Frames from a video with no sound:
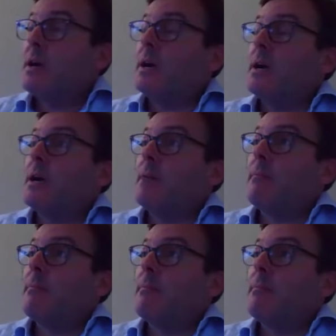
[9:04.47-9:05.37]

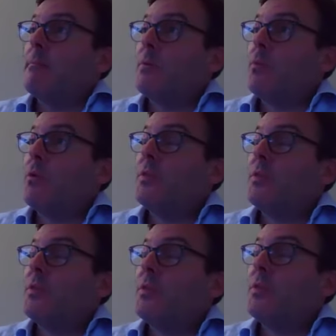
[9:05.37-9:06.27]
But what they
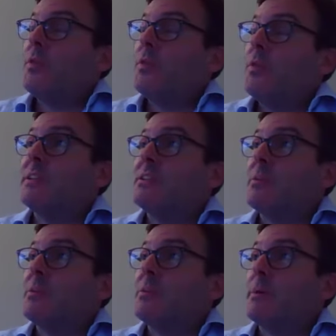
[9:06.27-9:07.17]
did was they did something
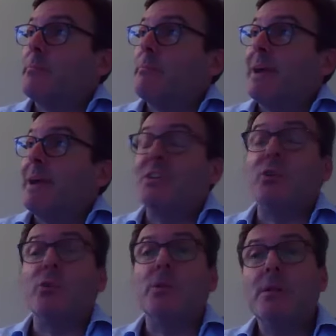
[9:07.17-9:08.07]
manual.
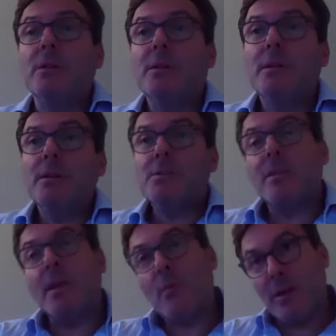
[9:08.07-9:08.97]
So they
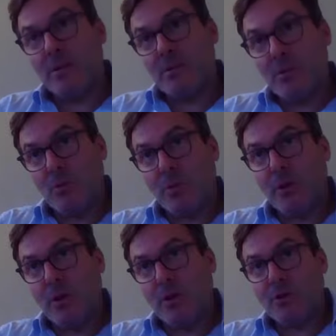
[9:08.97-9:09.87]
went to one of the
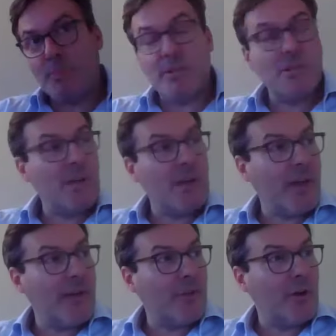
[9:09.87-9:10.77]
largest mines in South
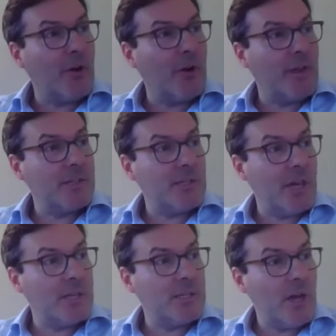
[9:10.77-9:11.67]
Africa and they
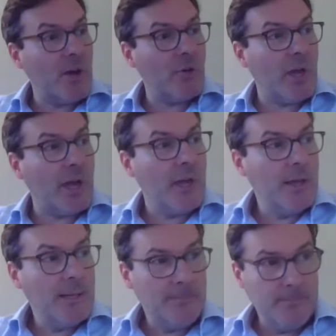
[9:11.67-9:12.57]
said, okay,
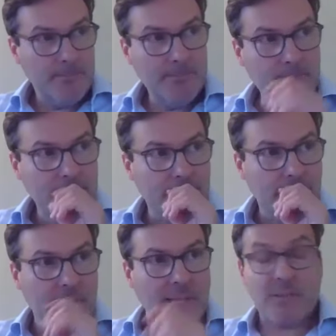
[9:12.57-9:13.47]

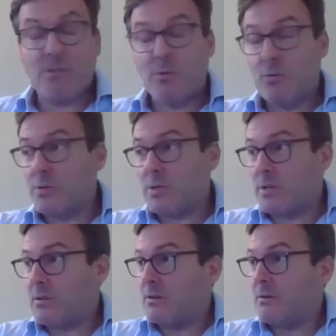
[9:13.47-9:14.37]
let's do an
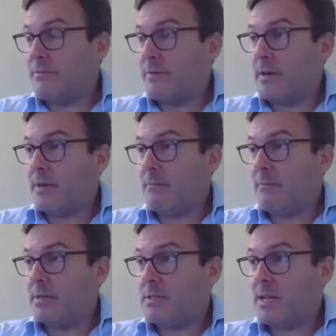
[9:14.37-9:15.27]
audit of
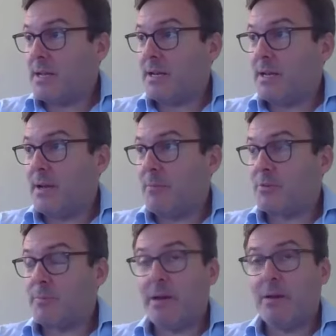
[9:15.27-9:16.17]
exactly how
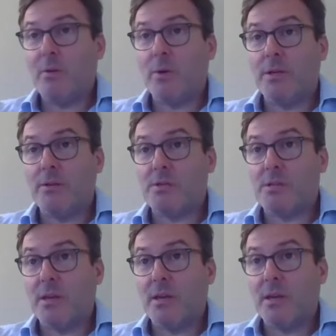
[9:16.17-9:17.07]
much power we're
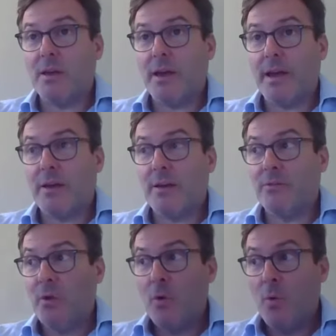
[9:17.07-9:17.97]
using here
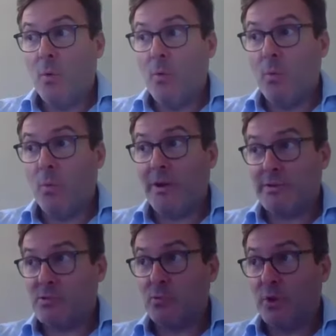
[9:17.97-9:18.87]
and
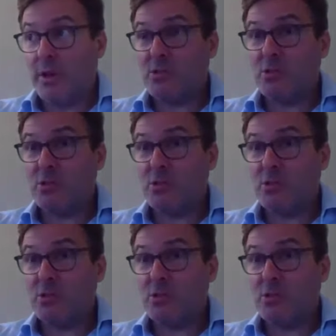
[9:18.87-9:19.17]
where it's all going.